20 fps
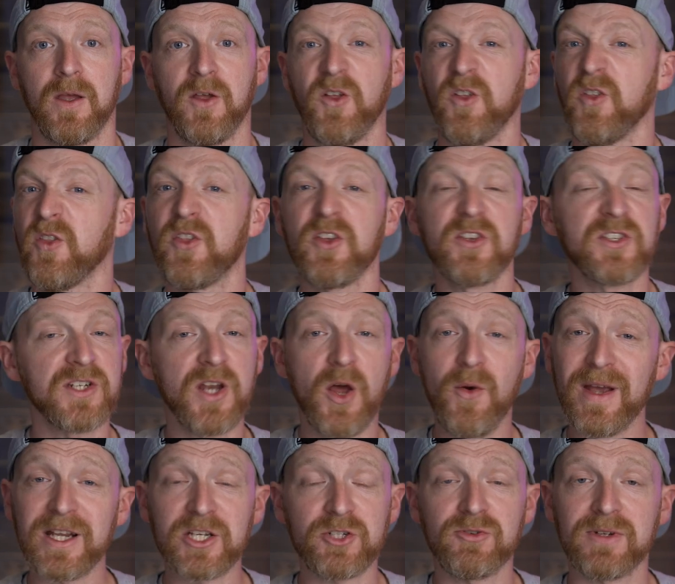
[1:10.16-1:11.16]
There's
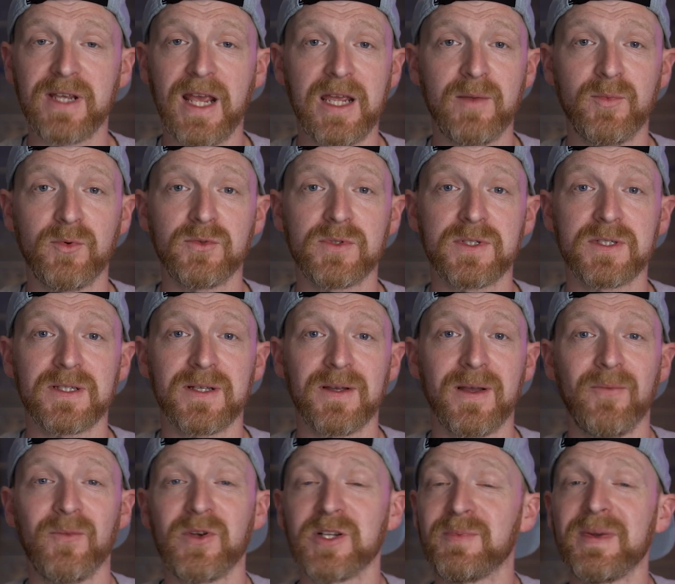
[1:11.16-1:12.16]
no extra cables,
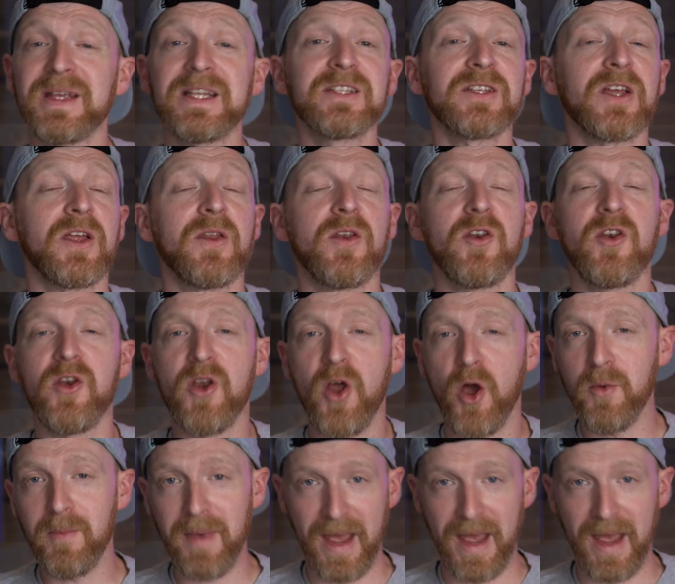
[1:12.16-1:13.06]
which means no